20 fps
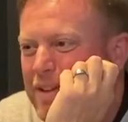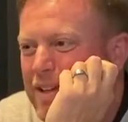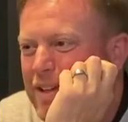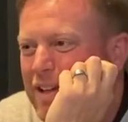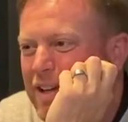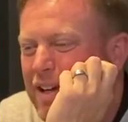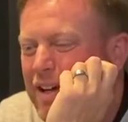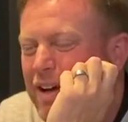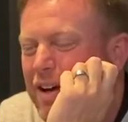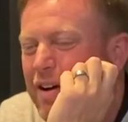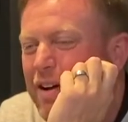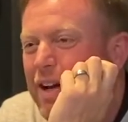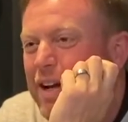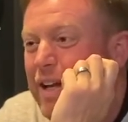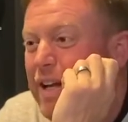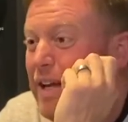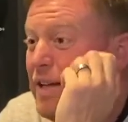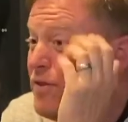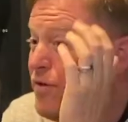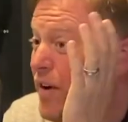You know, and
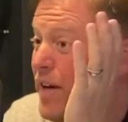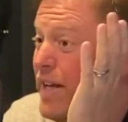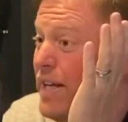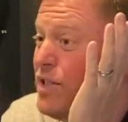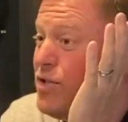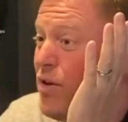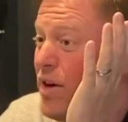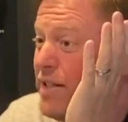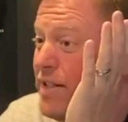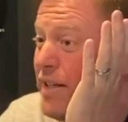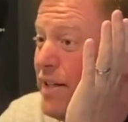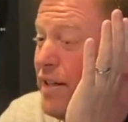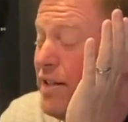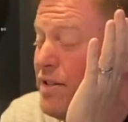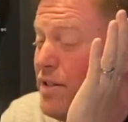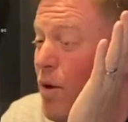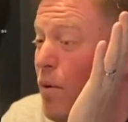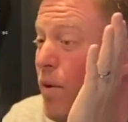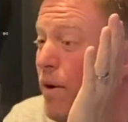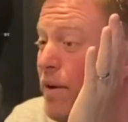it's very interesting because
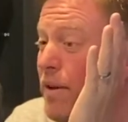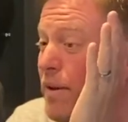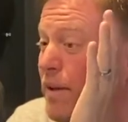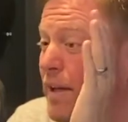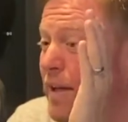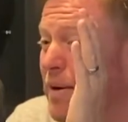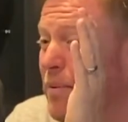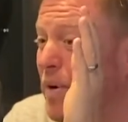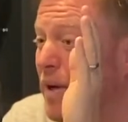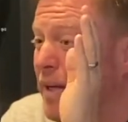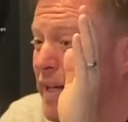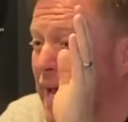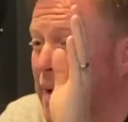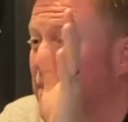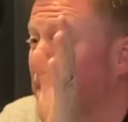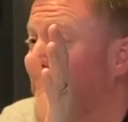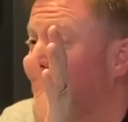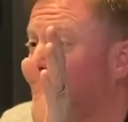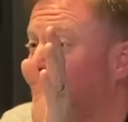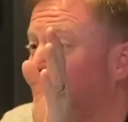he came
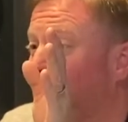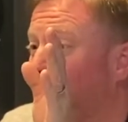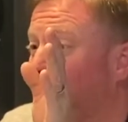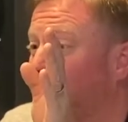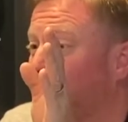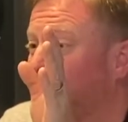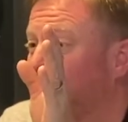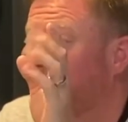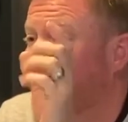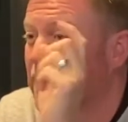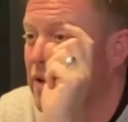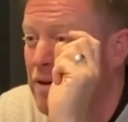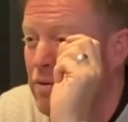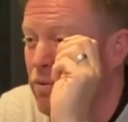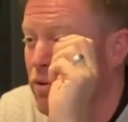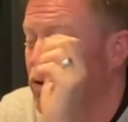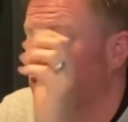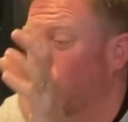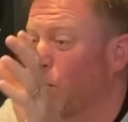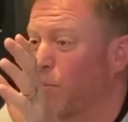out of nowhere,
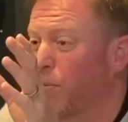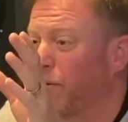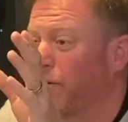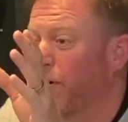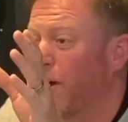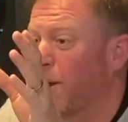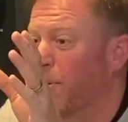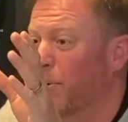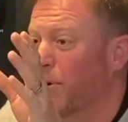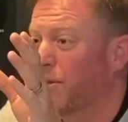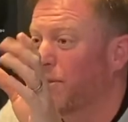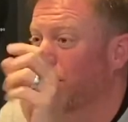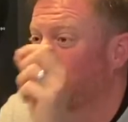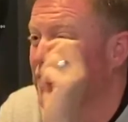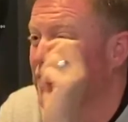was super famous,